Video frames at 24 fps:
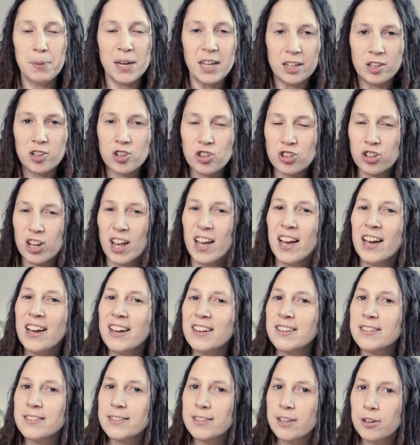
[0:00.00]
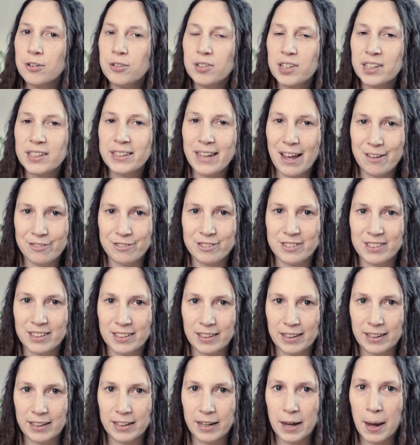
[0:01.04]
beach, so
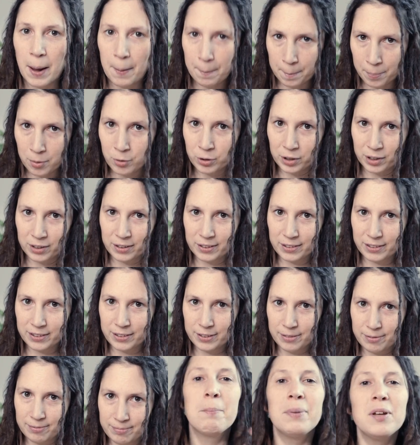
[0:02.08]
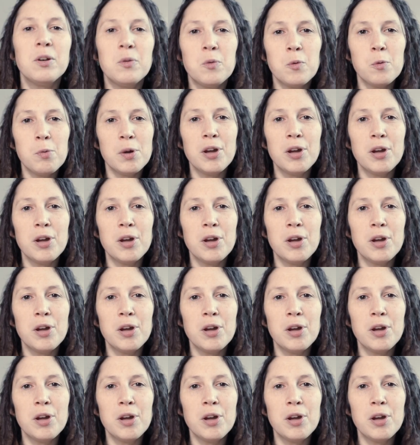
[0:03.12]
definitely important. But